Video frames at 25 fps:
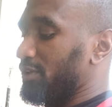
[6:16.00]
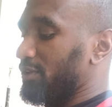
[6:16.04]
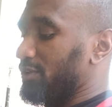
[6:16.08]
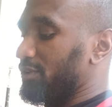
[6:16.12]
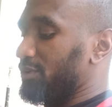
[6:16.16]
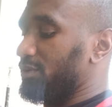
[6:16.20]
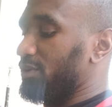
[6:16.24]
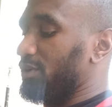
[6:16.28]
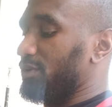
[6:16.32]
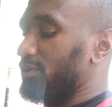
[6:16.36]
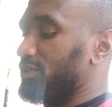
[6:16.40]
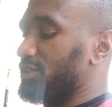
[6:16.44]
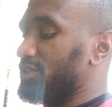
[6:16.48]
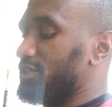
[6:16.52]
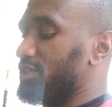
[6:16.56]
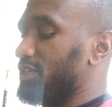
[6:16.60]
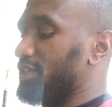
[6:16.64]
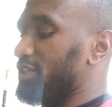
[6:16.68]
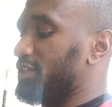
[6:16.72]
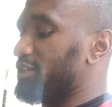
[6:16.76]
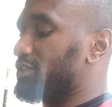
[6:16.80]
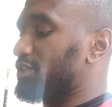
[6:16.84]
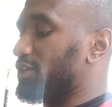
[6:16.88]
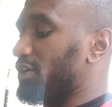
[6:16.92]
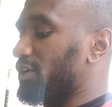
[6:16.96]
You know, this
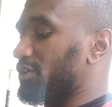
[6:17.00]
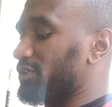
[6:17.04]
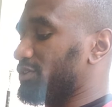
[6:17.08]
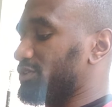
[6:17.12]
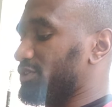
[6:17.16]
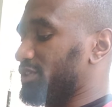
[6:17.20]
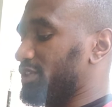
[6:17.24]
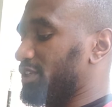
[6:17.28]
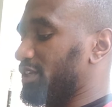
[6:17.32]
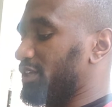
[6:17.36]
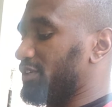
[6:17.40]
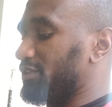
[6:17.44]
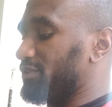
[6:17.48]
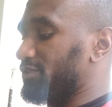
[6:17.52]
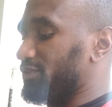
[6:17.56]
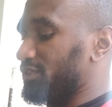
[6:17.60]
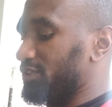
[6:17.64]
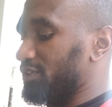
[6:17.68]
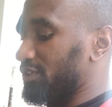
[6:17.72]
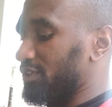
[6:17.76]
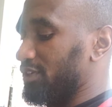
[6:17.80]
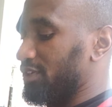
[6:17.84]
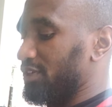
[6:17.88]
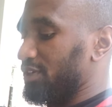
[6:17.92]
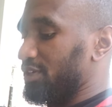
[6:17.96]
Esau's
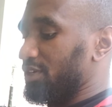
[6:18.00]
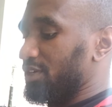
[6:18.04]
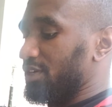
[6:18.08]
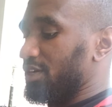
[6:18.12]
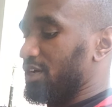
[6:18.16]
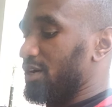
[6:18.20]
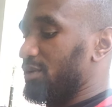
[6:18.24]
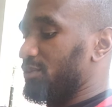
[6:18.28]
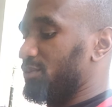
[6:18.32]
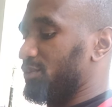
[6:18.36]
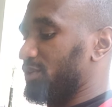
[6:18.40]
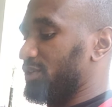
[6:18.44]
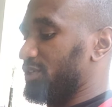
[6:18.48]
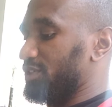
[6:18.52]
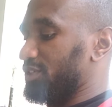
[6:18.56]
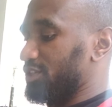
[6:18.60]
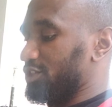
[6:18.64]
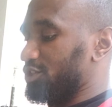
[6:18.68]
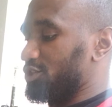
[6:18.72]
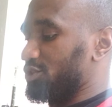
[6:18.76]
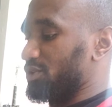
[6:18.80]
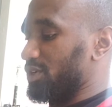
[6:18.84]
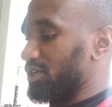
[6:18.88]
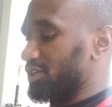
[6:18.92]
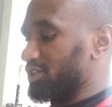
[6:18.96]
gifts come with
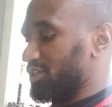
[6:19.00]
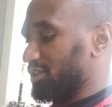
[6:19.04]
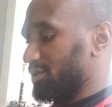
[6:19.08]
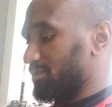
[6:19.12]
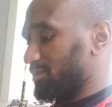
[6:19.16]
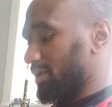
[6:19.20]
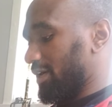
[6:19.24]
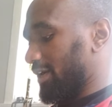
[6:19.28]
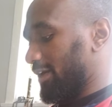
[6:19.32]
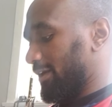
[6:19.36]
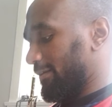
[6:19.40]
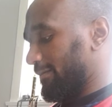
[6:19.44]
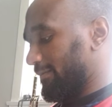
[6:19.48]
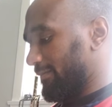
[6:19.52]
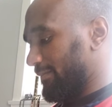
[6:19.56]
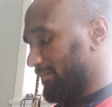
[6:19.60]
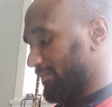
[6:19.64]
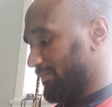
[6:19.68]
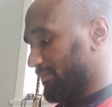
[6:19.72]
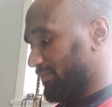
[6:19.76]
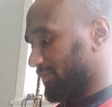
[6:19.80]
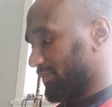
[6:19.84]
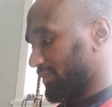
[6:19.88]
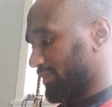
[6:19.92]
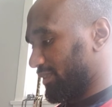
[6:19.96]
destruction, man.
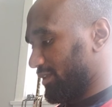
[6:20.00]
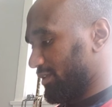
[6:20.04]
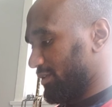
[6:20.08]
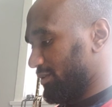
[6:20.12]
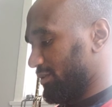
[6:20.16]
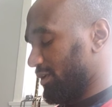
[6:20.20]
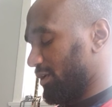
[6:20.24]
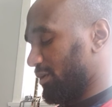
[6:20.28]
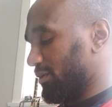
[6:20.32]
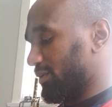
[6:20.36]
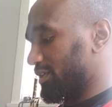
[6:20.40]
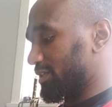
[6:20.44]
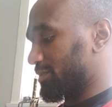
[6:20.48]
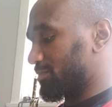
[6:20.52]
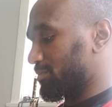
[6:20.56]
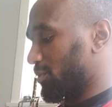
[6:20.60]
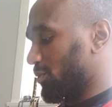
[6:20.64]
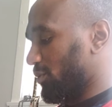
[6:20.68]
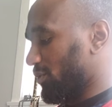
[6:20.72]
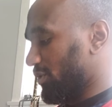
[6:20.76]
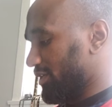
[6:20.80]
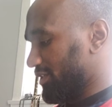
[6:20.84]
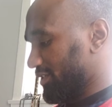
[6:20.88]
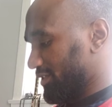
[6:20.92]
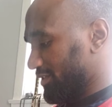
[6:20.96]
You know, it's
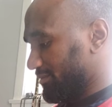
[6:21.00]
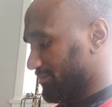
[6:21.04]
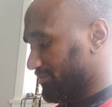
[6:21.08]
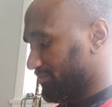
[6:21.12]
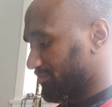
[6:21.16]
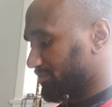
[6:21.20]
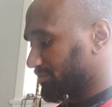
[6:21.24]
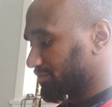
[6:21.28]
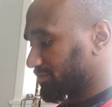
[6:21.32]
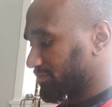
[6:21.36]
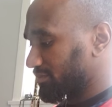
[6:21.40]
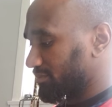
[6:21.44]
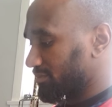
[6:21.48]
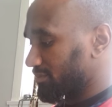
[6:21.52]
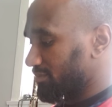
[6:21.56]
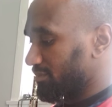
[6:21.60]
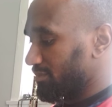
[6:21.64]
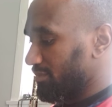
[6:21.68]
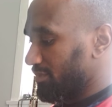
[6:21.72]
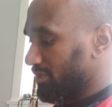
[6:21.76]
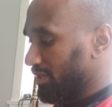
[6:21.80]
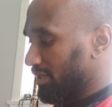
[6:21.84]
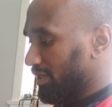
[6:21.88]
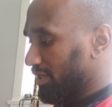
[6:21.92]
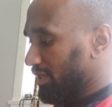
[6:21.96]
poison.
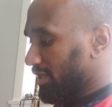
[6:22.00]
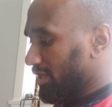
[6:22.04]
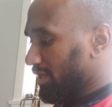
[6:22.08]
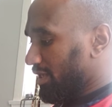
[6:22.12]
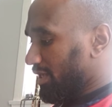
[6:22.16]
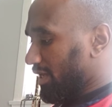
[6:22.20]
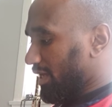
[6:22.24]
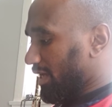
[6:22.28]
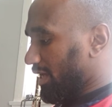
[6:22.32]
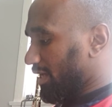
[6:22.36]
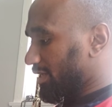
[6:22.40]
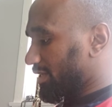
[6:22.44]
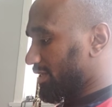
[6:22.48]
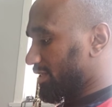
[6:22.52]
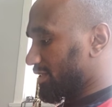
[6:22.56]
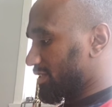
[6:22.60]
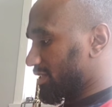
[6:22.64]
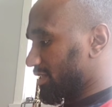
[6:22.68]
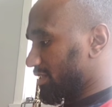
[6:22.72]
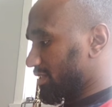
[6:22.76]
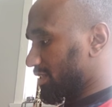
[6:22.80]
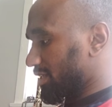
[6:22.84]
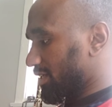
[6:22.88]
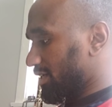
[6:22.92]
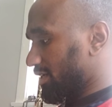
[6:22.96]
Hey, this
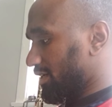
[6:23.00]
is